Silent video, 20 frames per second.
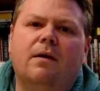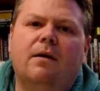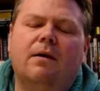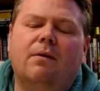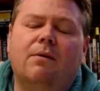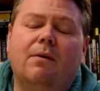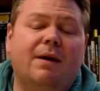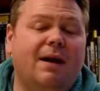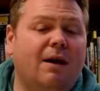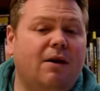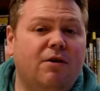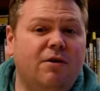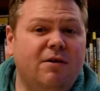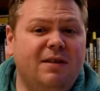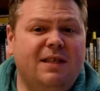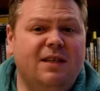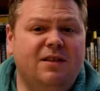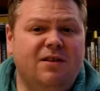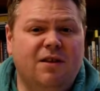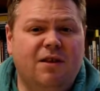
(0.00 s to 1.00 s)
Well, now who
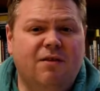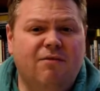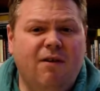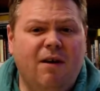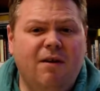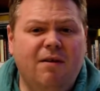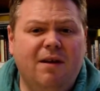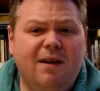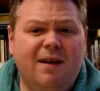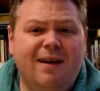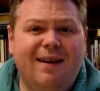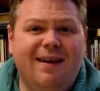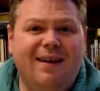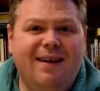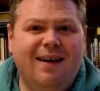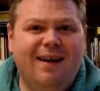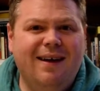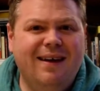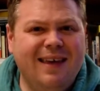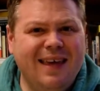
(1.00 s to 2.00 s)
sits on the throne?
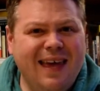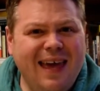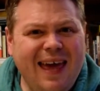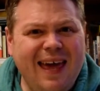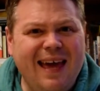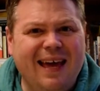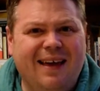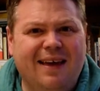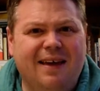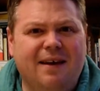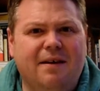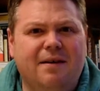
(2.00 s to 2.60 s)
A king.